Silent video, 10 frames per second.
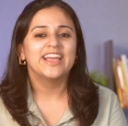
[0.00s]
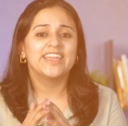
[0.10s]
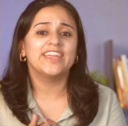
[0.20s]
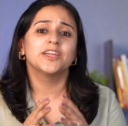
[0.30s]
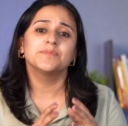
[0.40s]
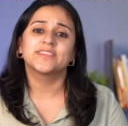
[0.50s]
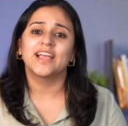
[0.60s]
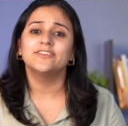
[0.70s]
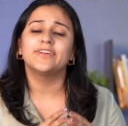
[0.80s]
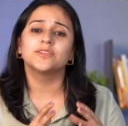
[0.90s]
He
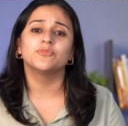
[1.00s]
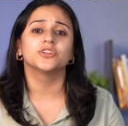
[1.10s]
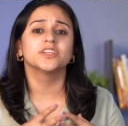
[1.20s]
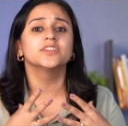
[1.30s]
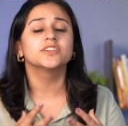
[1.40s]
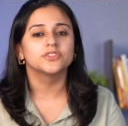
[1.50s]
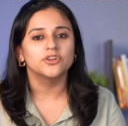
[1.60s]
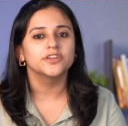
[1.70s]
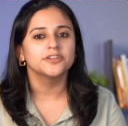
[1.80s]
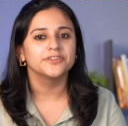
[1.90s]
himself has more than 1
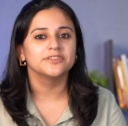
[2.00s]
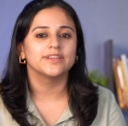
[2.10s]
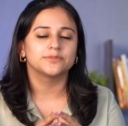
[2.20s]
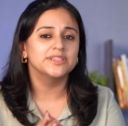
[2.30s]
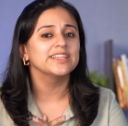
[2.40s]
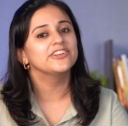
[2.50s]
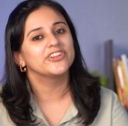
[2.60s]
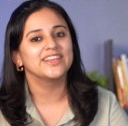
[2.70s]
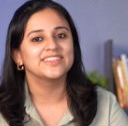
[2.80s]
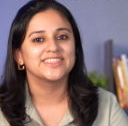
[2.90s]
crore of investment in
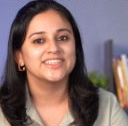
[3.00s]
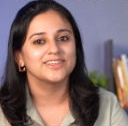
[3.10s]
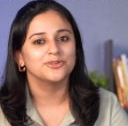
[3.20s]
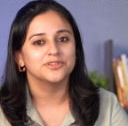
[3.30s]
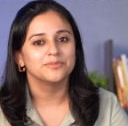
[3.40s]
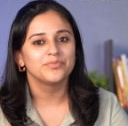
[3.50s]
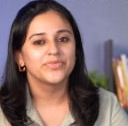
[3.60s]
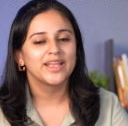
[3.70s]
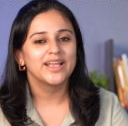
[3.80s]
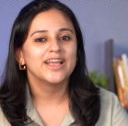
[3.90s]
real estate alone.
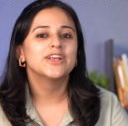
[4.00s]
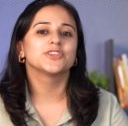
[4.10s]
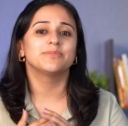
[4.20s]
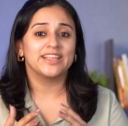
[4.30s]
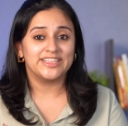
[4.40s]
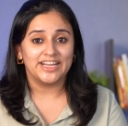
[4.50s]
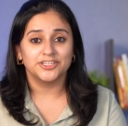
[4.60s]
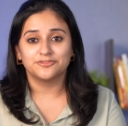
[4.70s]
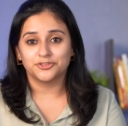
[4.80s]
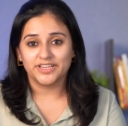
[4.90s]
So by the end
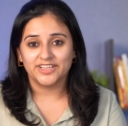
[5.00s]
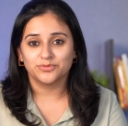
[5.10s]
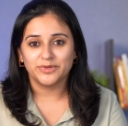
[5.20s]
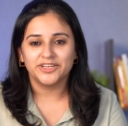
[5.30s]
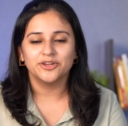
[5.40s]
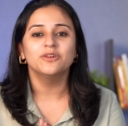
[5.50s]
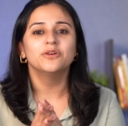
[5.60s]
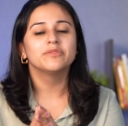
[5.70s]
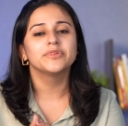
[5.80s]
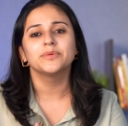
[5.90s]
of today's video,
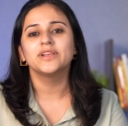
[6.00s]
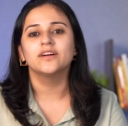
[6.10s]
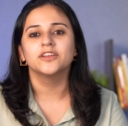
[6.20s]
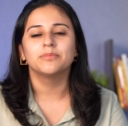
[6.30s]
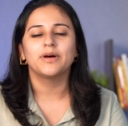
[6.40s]
we will learn